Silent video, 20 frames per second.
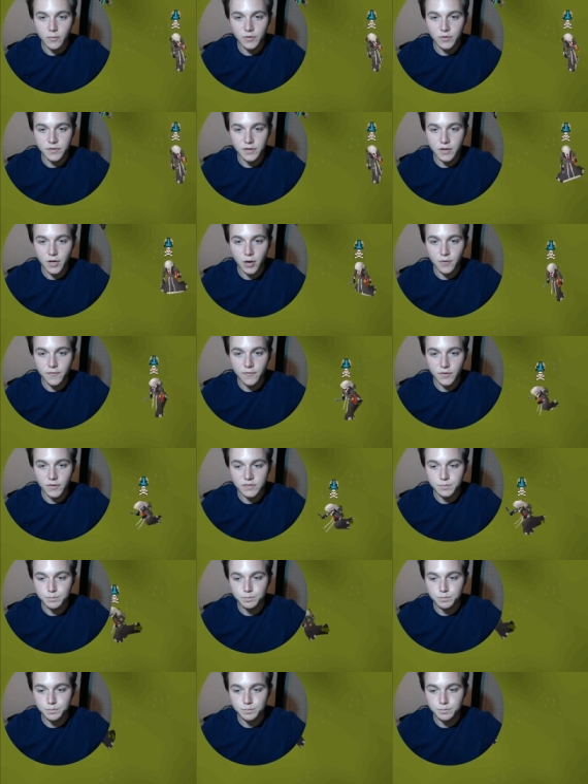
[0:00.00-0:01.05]
We're just gonna go for a
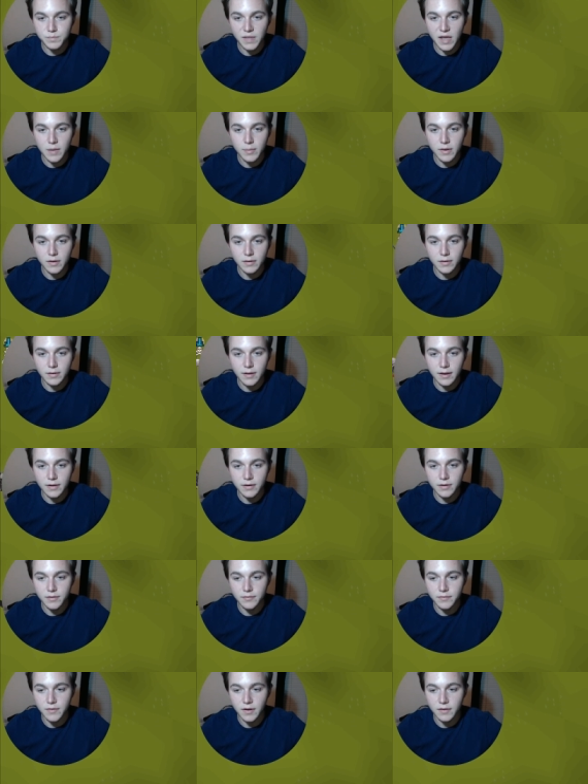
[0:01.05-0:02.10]
Damn it! I
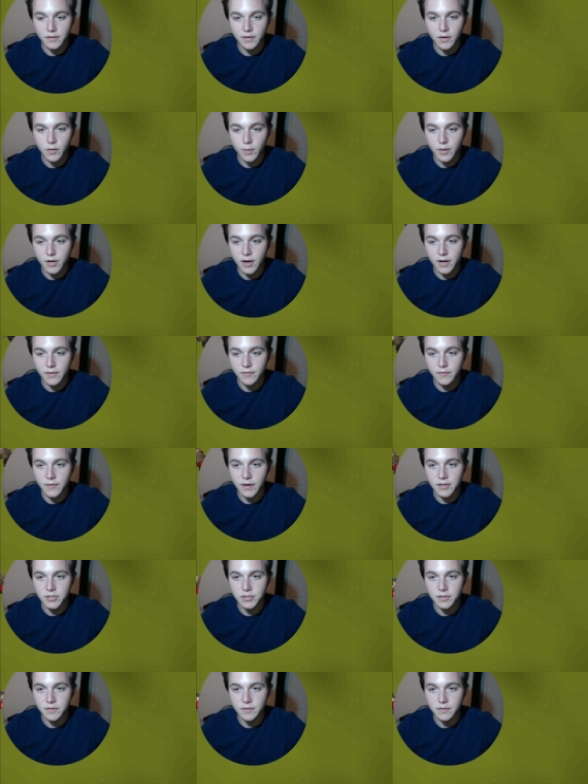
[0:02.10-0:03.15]
could have done- Oh, we're not even
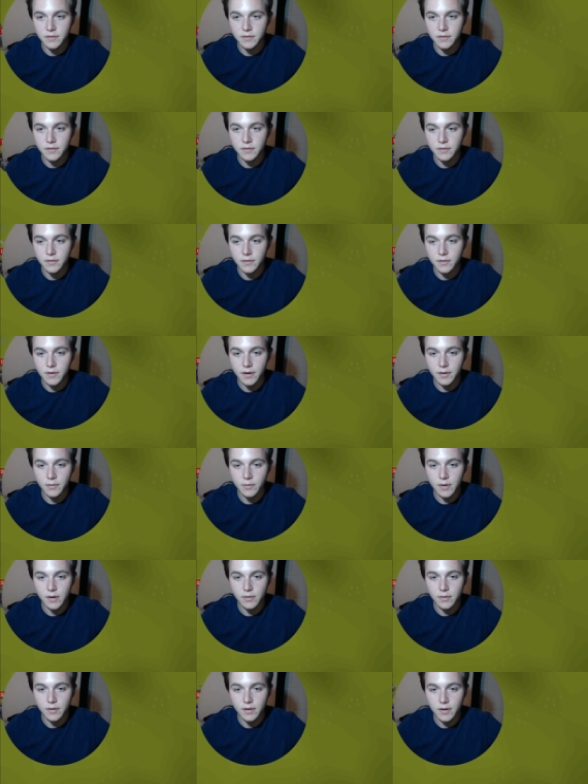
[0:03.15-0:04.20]
vengeance. Alright,
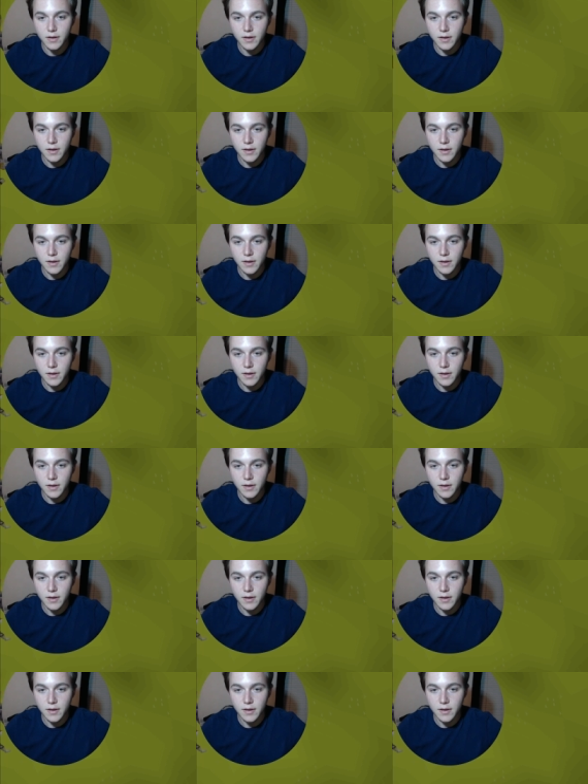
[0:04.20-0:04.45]
well.